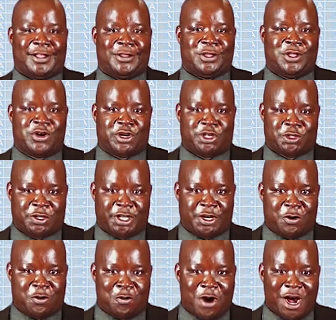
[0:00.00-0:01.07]
The
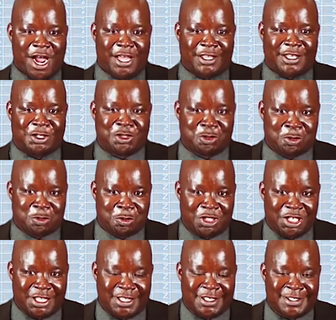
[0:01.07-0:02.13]
rationale, why then should you
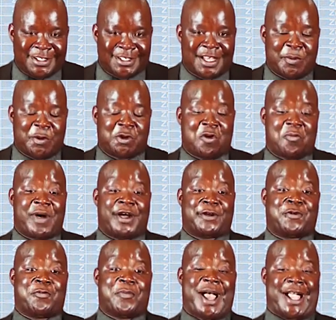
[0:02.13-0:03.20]
read the Zika manual back
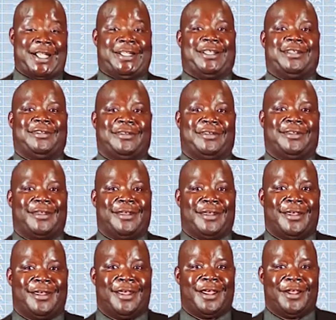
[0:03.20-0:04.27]
to back?
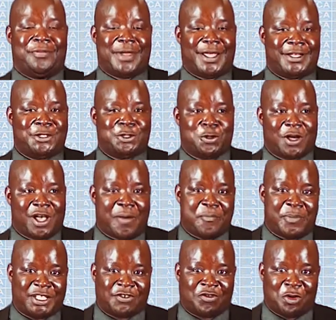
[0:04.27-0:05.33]
That is your
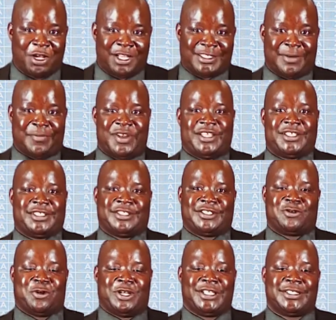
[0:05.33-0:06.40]
compass for your examinations,
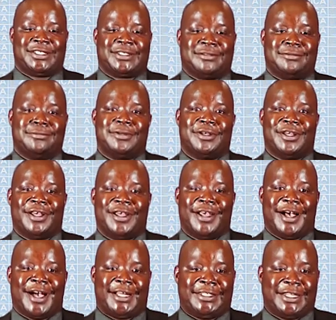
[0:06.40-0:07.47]
colleagues.
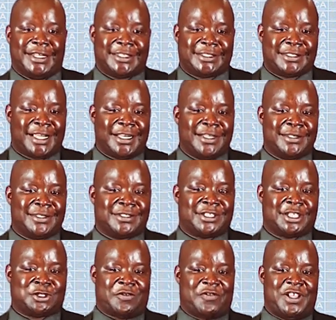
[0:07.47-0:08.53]
And understanding the
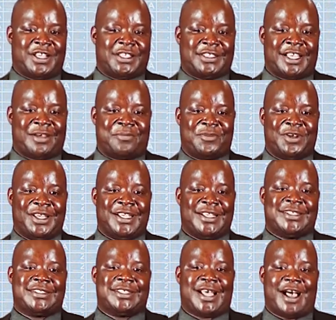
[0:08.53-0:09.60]
structure of the exam
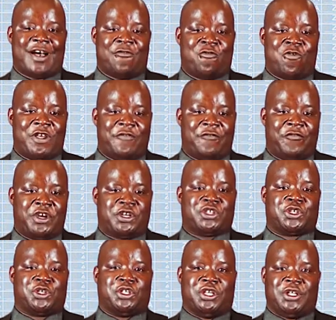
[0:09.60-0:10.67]
is halfway
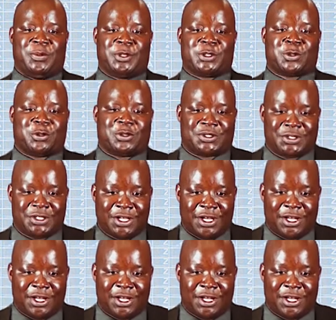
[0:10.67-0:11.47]
victory in this course.